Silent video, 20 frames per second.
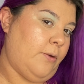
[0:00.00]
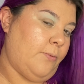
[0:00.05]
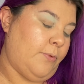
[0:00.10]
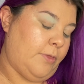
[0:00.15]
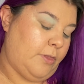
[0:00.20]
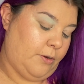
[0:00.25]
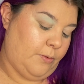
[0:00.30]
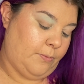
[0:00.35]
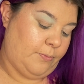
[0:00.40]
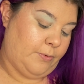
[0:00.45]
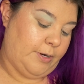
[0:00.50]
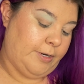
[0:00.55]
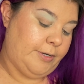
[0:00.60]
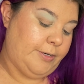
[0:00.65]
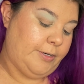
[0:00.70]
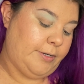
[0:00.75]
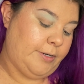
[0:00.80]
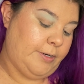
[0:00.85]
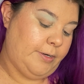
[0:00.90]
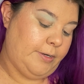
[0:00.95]
with your
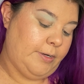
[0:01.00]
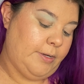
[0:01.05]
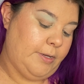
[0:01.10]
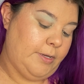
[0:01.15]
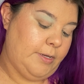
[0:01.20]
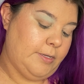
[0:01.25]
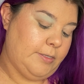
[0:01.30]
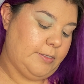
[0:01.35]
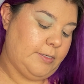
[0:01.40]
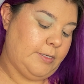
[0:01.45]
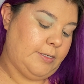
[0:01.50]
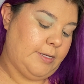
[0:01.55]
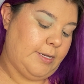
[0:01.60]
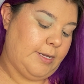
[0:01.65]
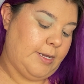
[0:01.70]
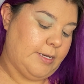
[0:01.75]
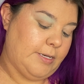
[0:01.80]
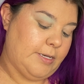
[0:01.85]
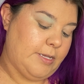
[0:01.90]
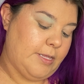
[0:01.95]
brush to
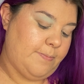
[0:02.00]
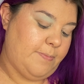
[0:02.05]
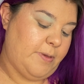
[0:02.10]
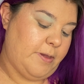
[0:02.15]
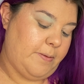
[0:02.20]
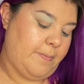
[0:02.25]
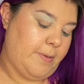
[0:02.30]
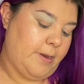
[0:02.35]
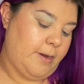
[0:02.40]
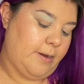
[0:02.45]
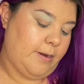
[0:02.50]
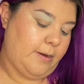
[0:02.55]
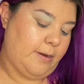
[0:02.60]
dig into the pigment.